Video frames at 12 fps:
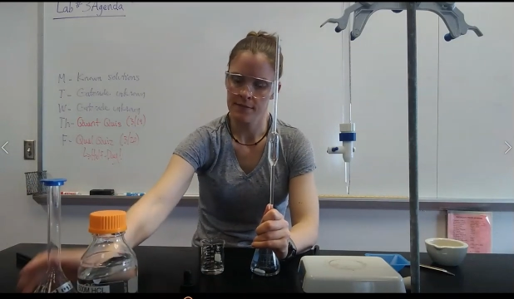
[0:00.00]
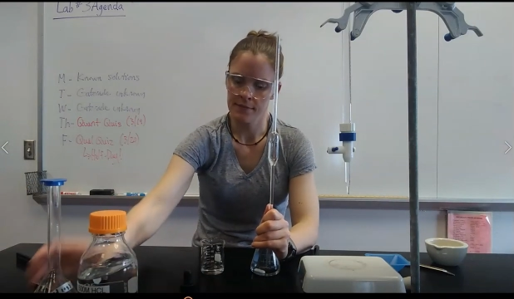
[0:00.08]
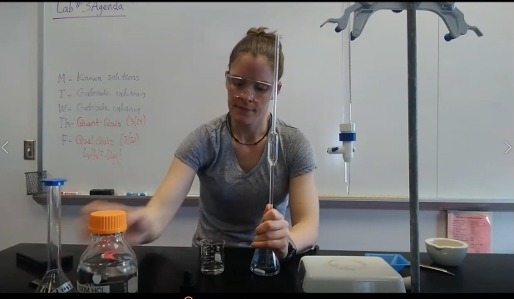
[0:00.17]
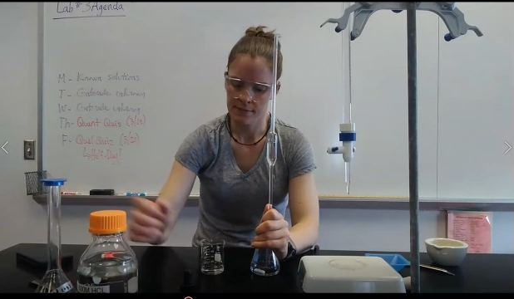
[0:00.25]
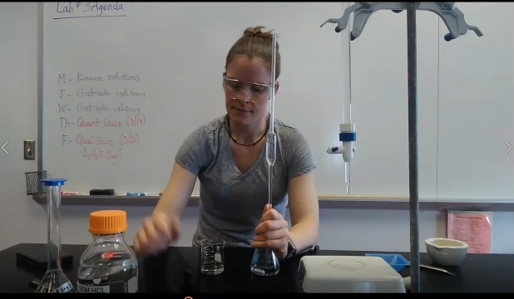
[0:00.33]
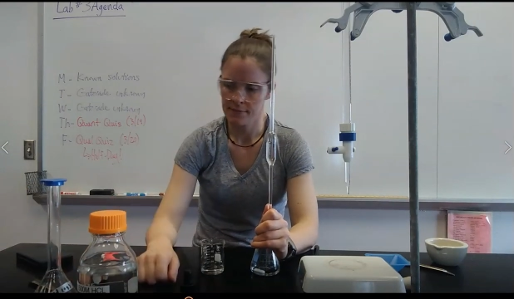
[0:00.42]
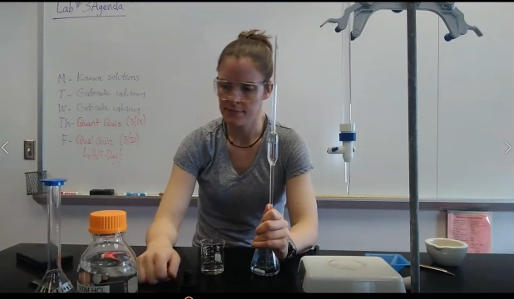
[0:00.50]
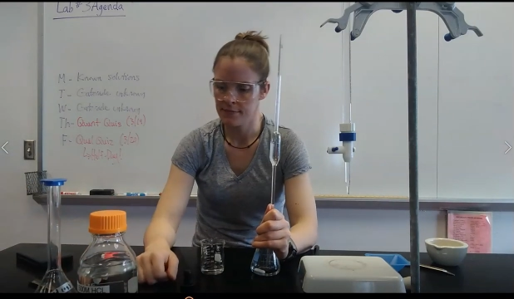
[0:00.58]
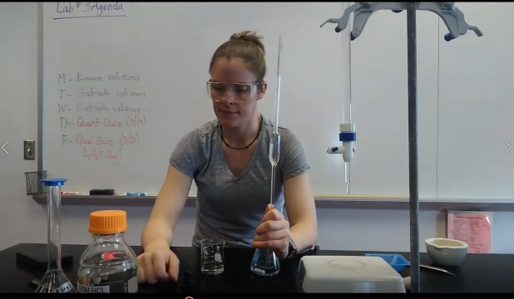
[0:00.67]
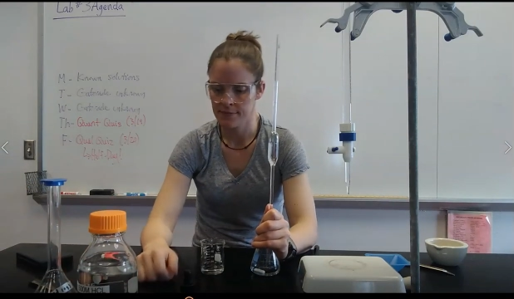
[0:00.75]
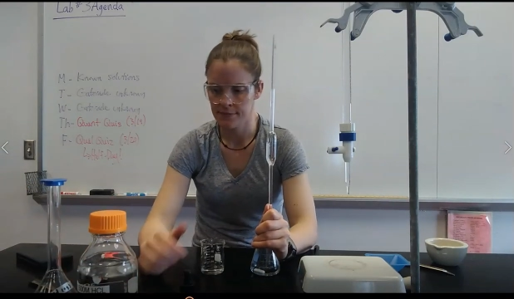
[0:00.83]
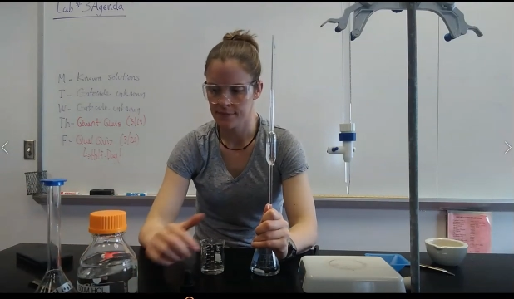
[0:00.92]

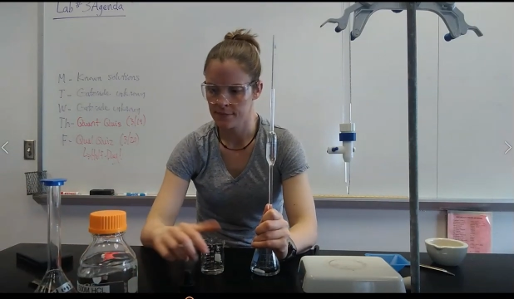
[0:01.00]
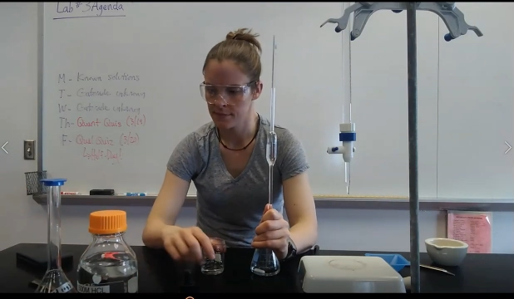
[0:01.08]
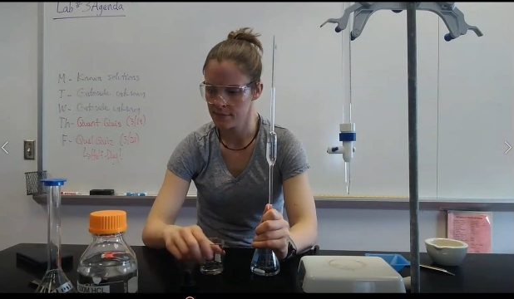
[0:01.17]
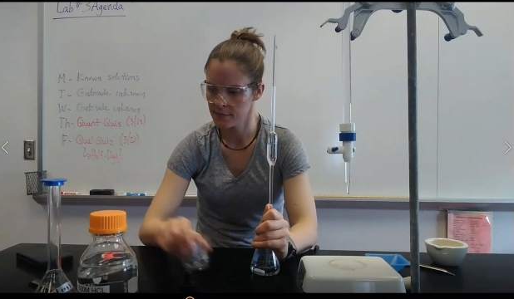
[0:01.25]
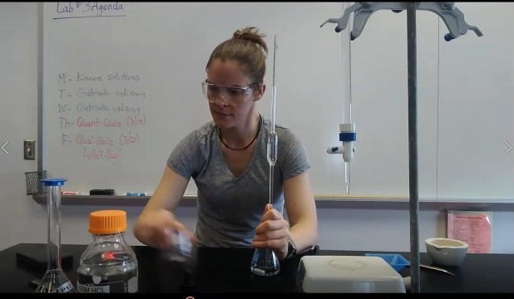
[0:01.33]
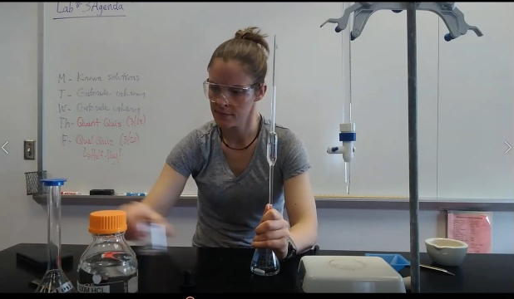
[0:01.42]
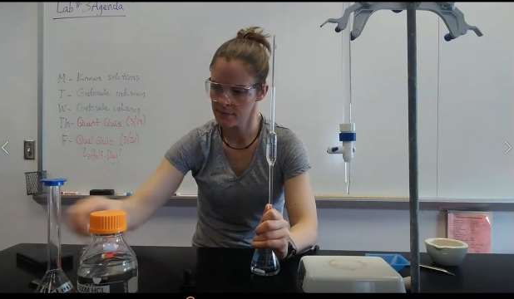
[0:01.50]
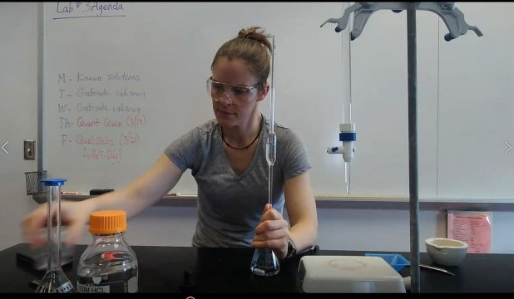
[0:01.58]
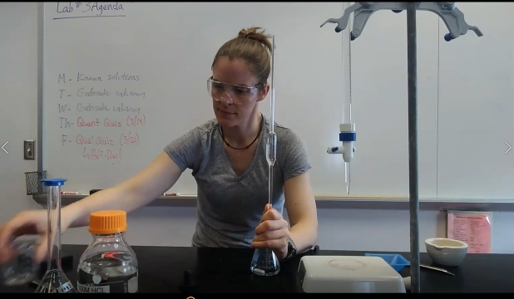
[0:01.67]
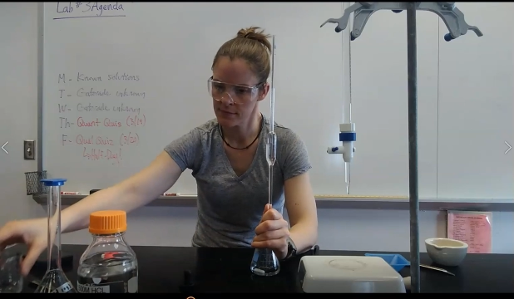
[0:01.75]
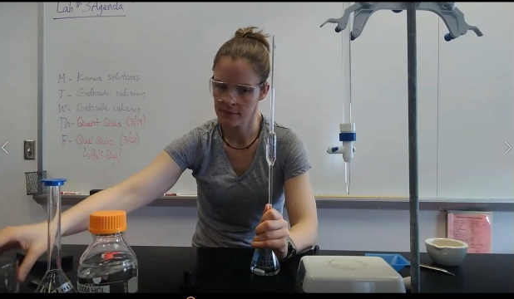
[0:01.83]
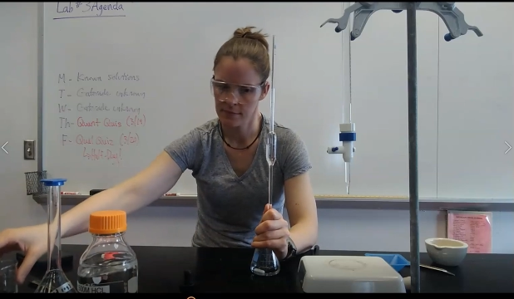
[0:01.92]

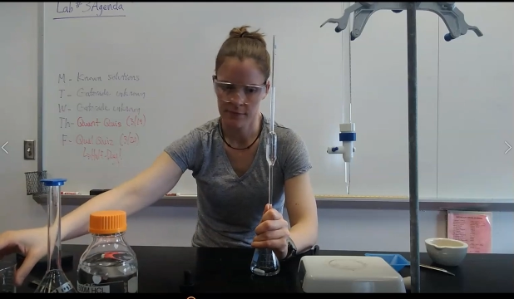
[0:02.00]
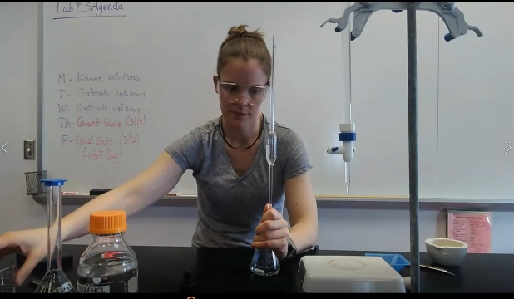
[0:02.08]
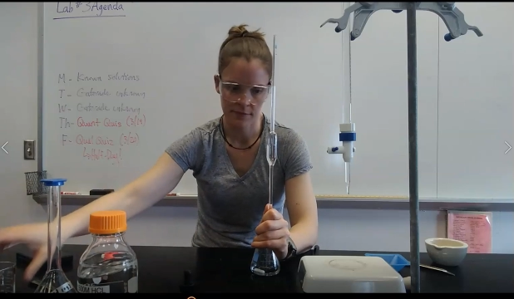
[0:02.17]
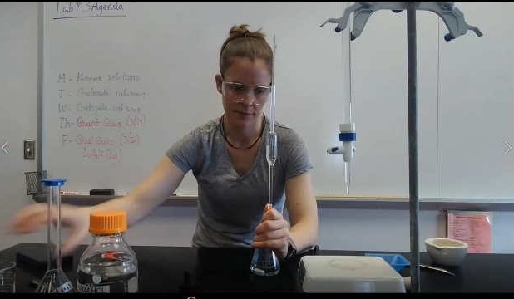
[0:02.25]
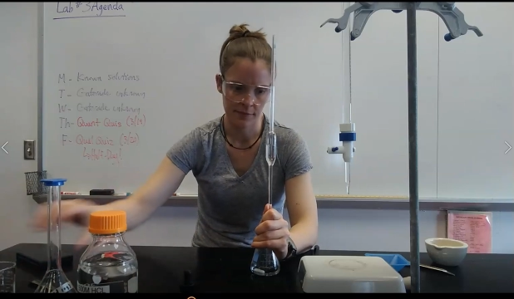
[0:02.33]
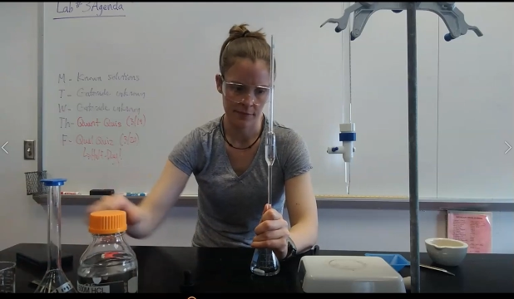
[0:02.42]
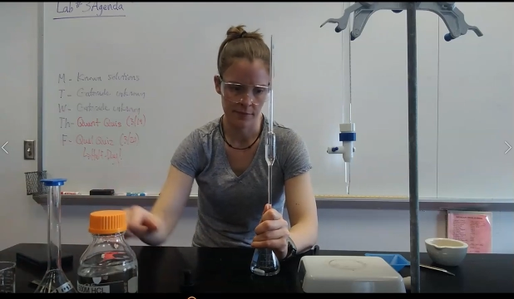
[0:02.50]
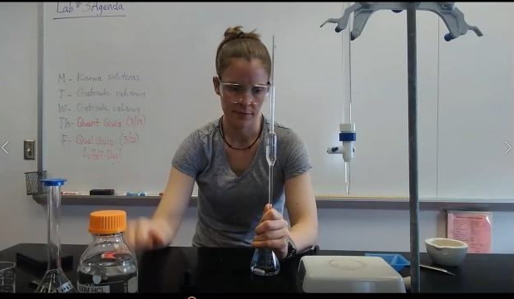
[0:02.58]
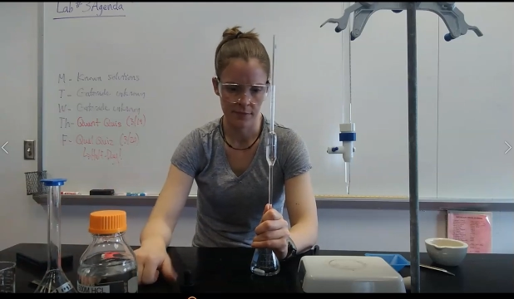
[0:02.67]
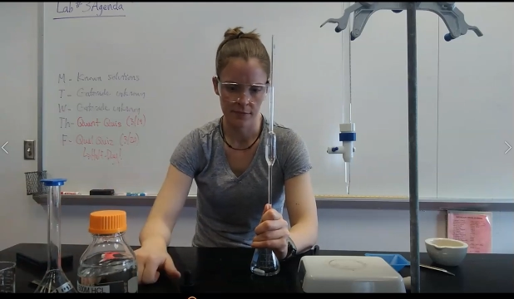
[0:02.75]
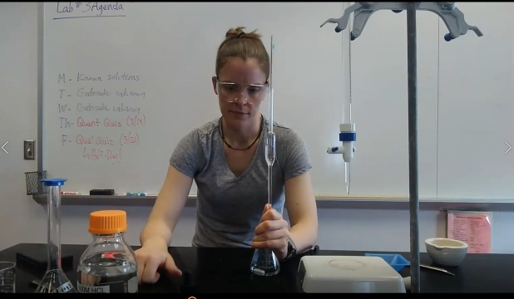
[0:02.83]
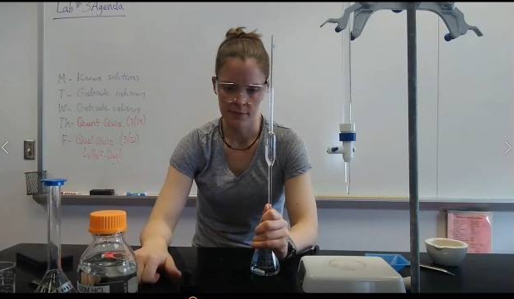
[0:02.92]

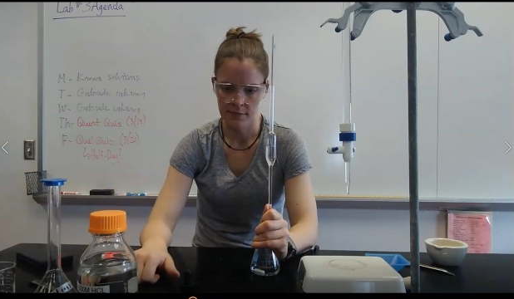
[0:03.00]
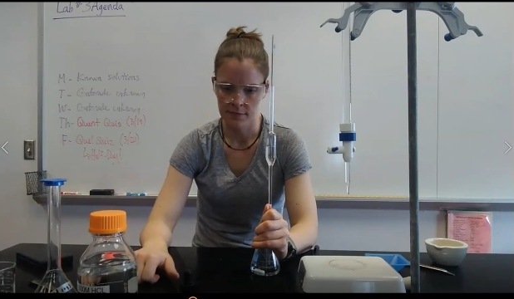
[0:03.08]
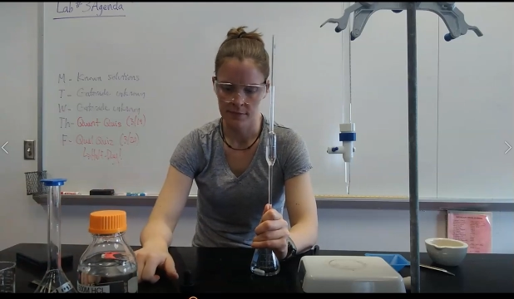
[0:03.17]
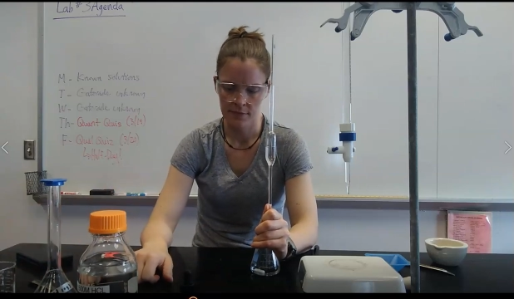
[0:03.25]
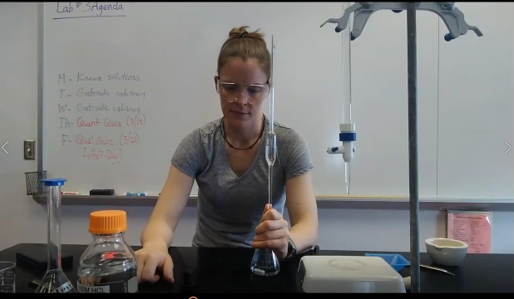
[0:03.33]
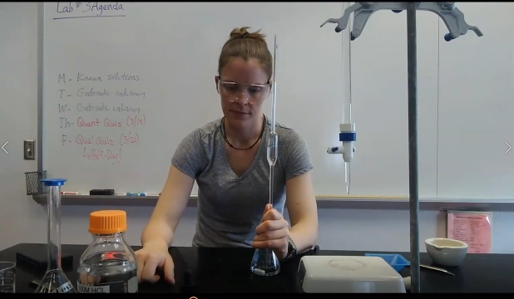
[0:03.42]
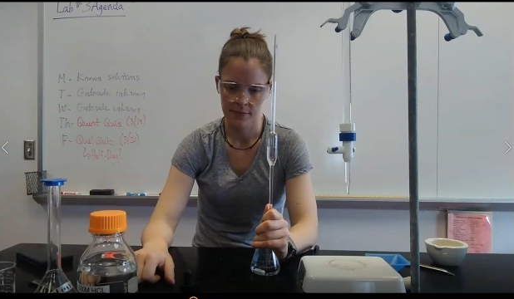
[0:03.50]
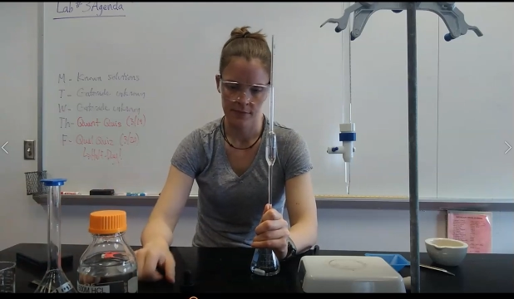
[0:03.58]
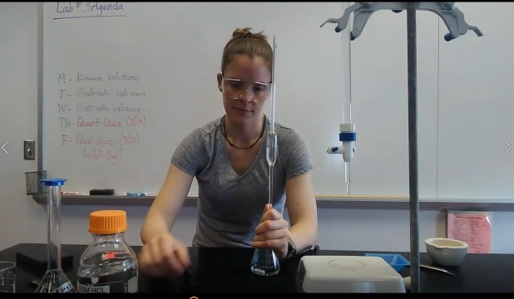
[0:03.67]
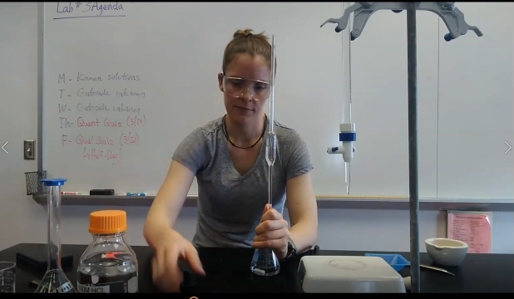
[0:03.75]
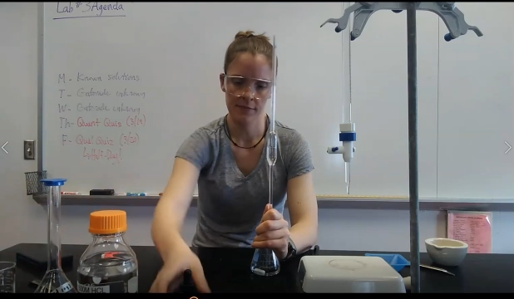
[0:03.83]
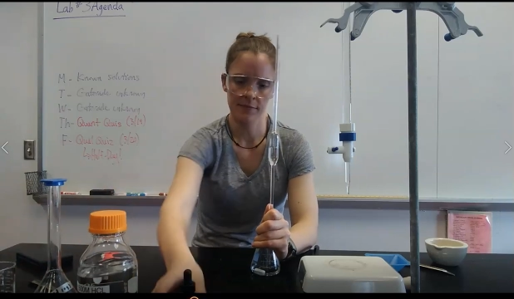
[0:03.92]

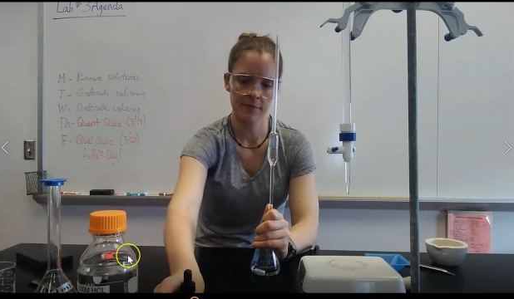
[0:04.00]
(silence)